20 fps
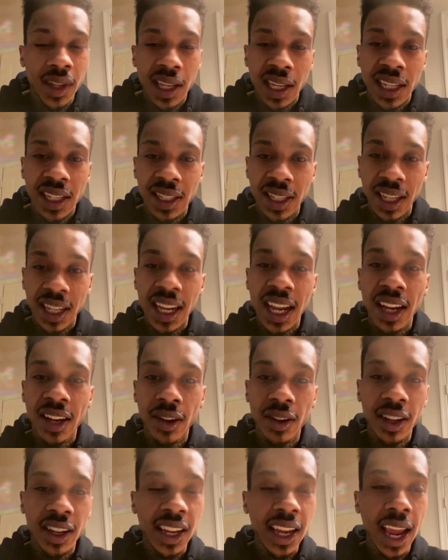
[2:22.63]
He had
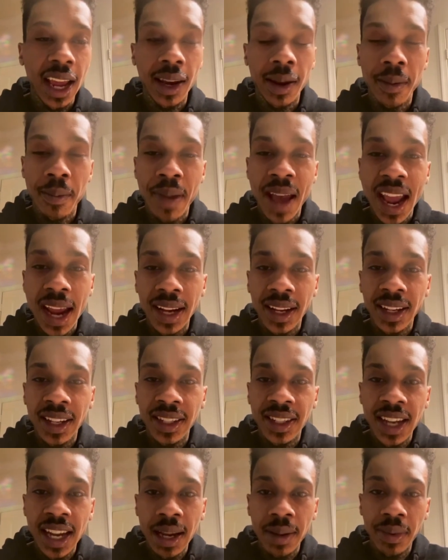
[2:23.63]
to abandon
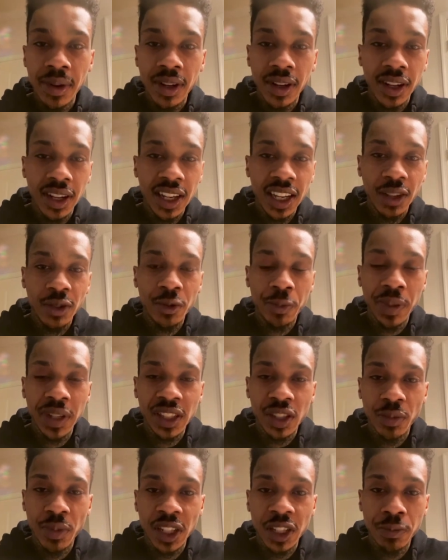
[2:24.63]
his neighborhood. Niggas
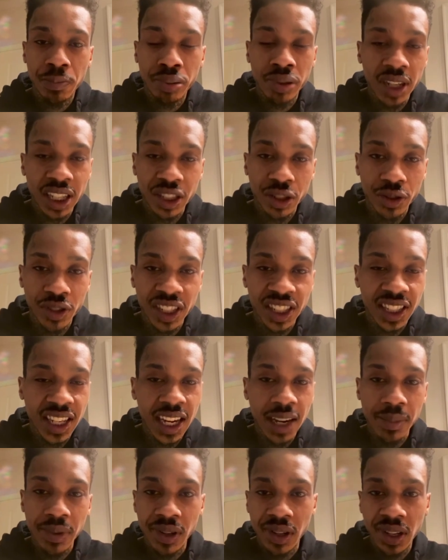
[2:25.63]
put so much pressure on his
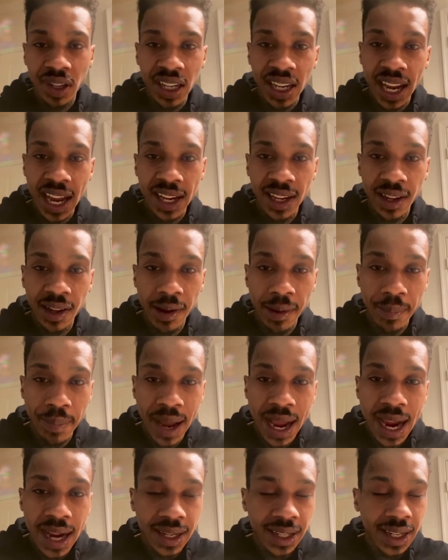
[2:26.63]
neighborhood. He had to
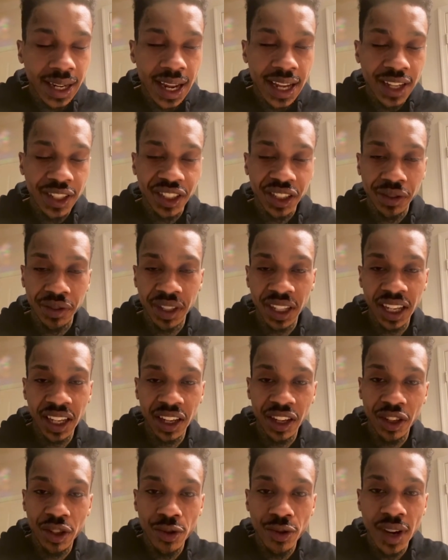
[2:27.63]
abandon that junk and get
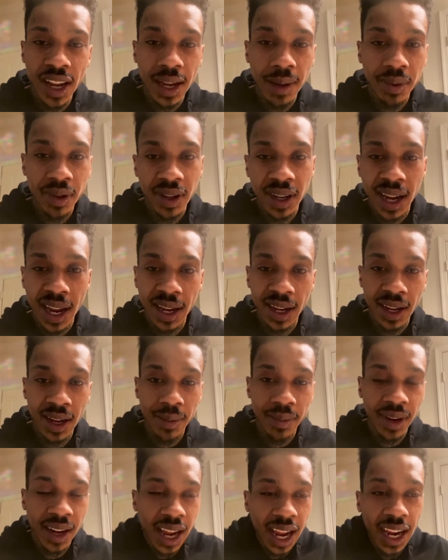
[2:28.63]
a new neighborhood. He had to
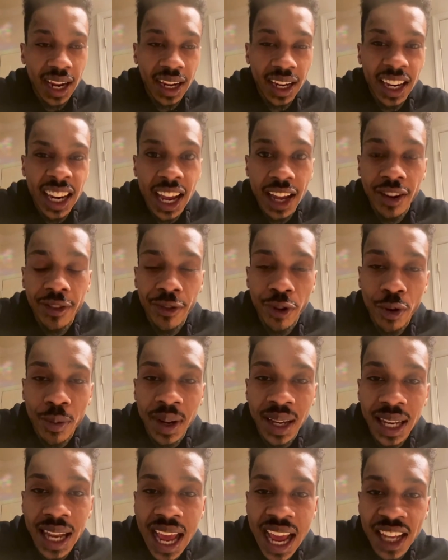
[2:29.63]
come to hang up. He had to form
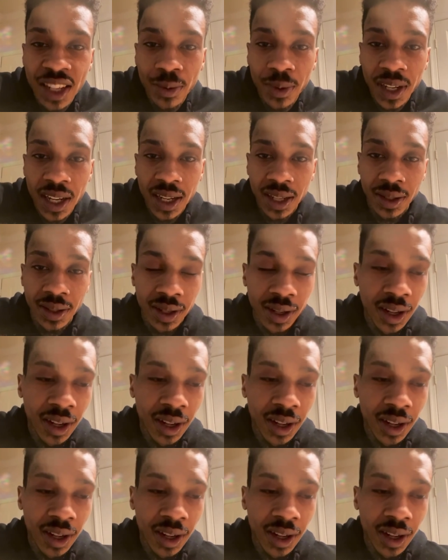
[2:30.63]
an alliance with us.